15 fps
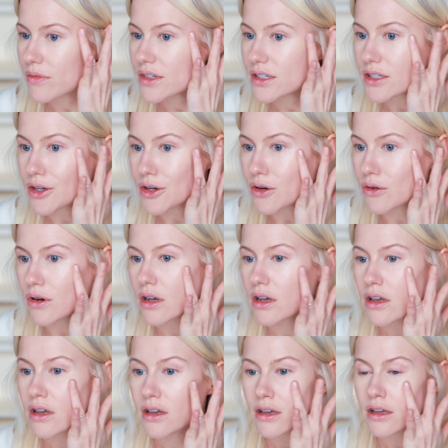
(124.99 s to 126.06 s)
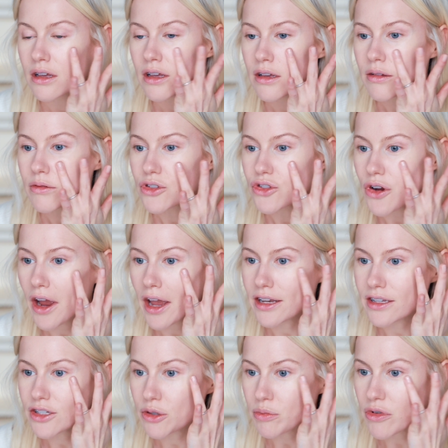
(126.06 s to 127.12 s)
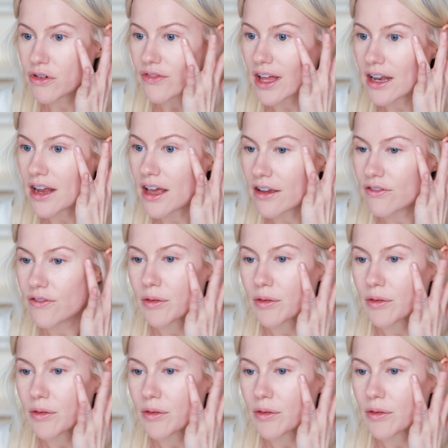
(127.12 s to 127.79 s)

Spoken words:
So trying to prevent it